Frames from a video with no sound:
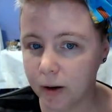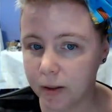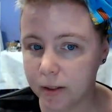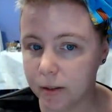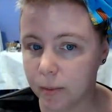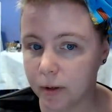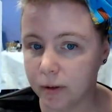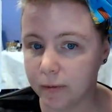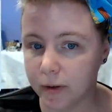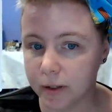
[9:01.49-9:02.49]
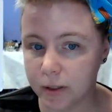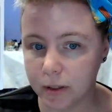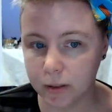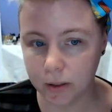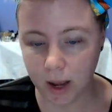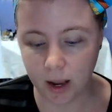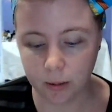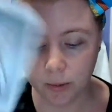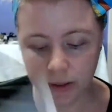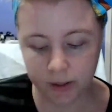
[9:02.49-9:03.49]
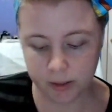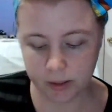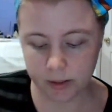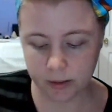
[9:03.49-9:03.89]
this is one of the first animalist